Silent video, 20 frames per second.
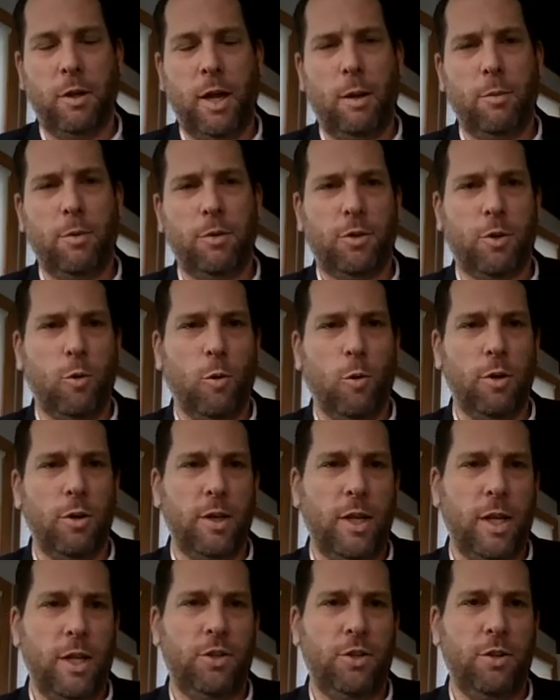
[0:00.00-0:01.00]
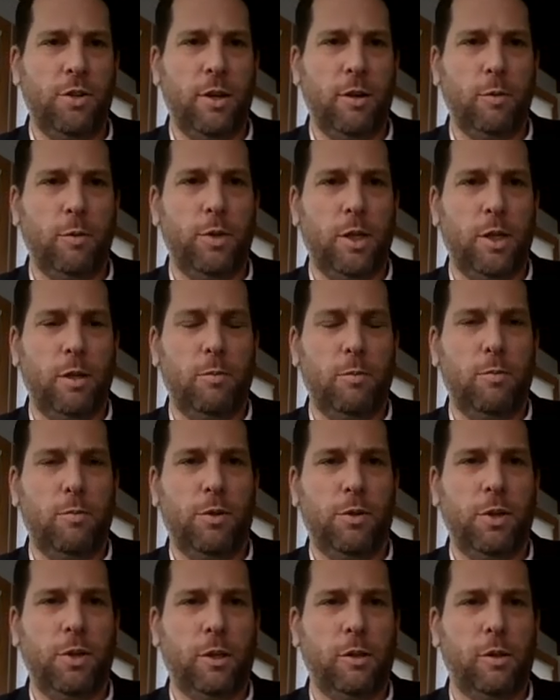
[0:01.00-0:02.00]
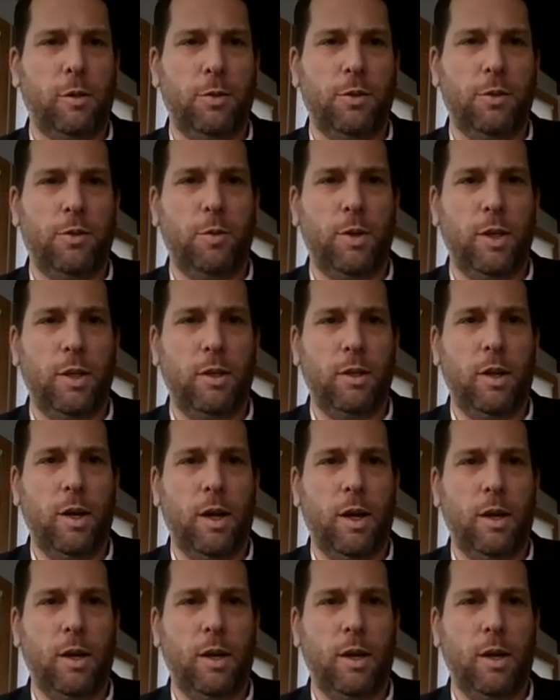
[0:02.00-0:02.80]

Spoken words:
how much coordination there will be, particularly between